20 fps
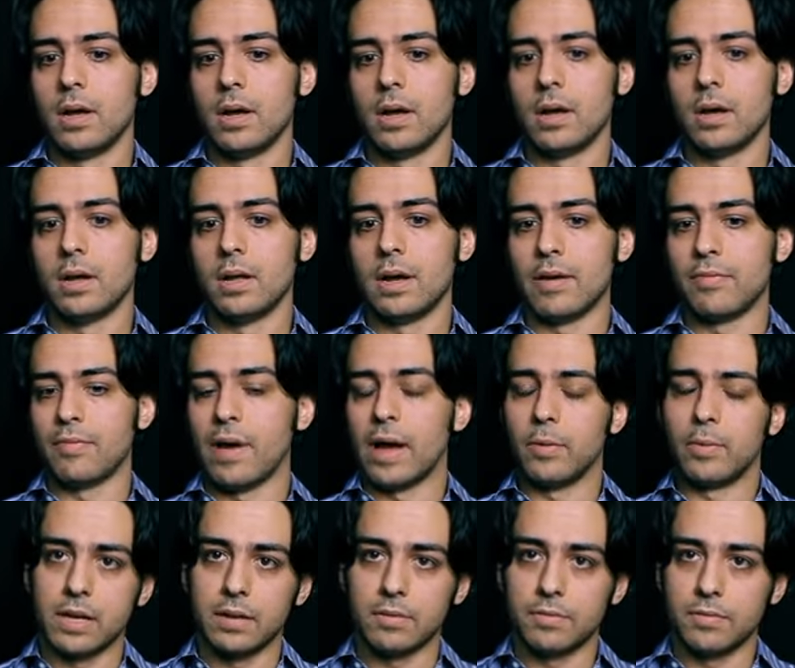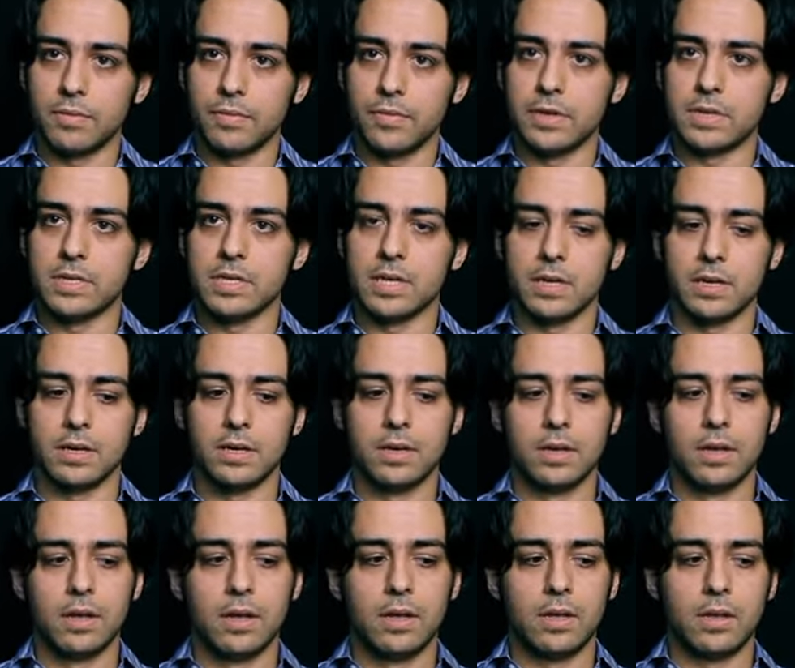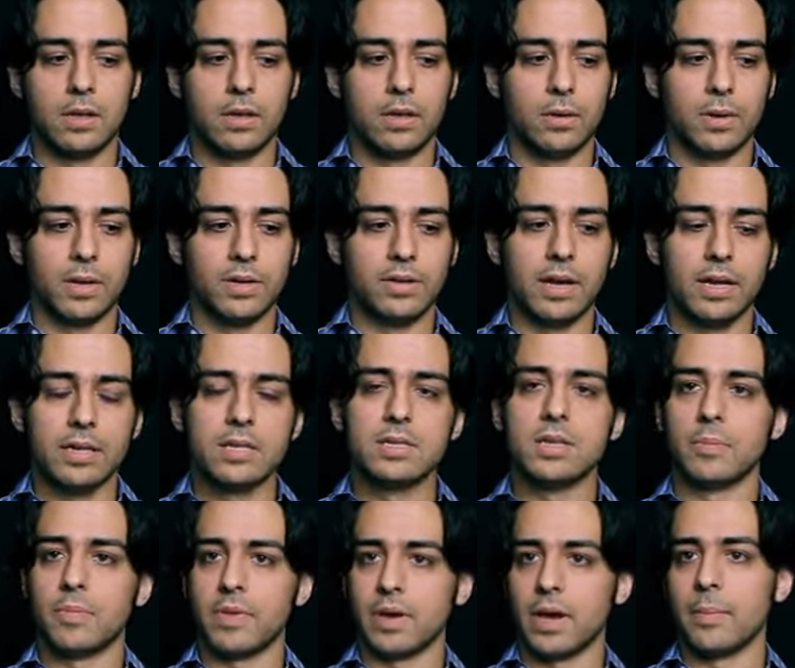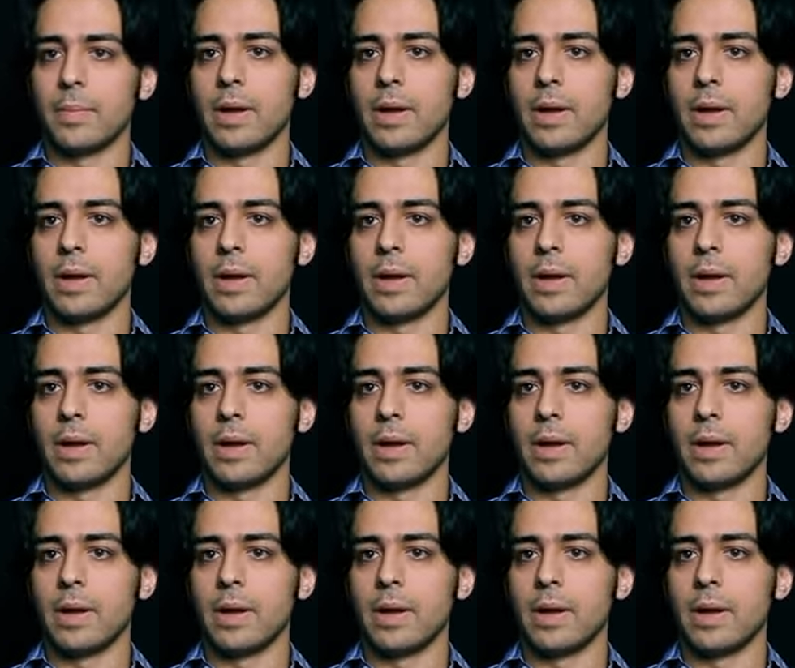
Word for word: Uh, and I find there's a, you can tell something